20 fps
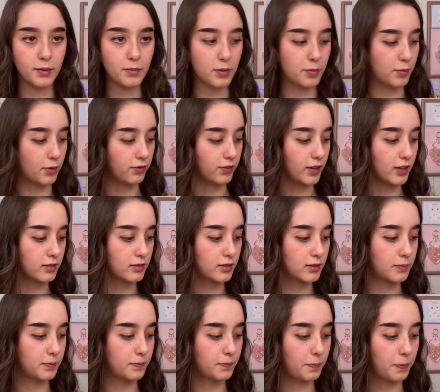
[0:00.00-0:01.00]
me move this.
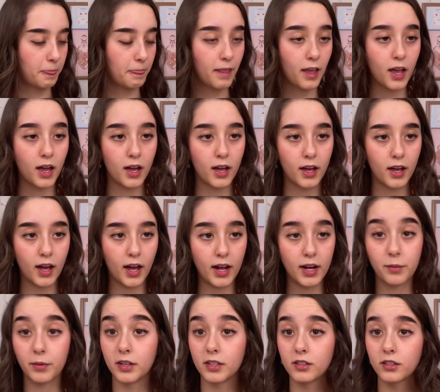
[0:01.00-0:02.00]

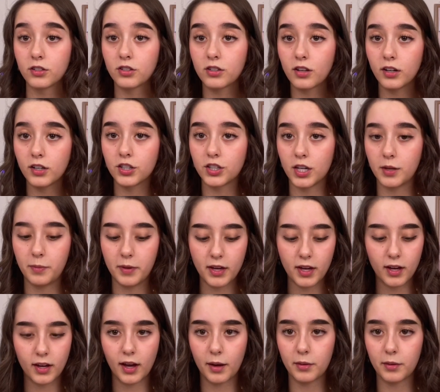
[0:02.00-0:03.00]
Anyway, to start shaping it, I'm